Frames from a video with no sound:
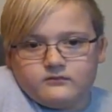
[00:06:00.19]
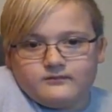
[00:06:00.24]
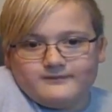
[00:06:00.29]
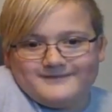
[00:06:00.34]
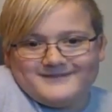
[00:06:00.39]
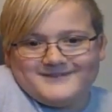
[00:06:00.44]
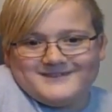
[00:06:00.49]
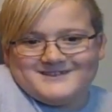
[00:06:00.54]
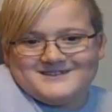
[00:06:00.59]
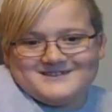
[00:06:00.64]

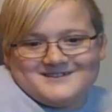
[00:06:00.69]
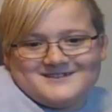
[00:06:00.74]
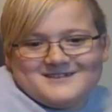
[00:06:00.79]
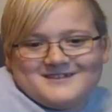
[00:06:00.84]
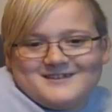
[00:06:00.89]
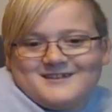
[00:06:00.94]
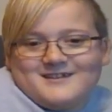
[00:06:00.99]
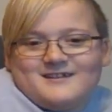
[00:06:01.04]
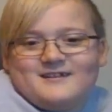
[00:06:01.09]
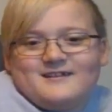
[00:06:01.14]

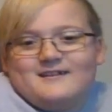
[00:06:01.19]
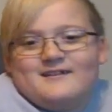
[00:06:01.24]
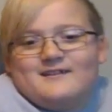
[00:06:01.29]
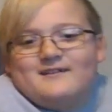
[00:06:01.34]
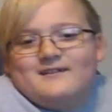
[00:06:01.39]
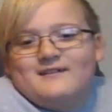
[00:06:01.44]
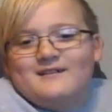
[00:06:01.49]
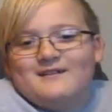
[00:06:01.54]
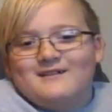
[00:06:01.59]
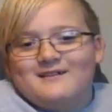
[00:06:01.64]

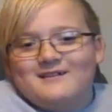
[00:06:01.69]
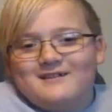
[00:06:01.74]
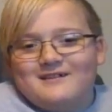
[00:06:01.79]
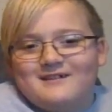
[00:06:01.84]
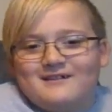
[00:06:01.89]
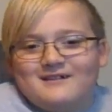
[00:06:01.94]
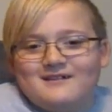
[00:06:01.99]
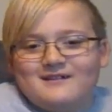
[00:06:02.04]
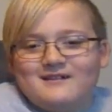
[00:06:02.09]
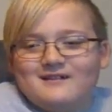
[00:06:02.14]

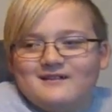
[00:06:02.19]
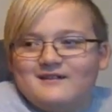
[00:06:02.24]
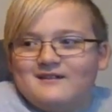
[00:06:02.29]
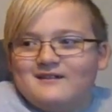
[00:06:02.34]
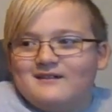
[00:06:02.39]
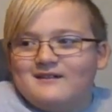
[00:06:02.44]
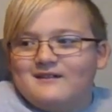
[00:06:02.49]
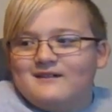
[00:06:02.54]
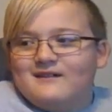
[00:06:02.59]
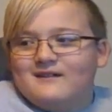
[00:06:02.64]

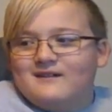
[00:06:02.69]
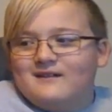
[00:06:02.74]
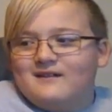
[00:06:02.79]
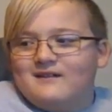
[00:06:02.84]
The person shown says nothing.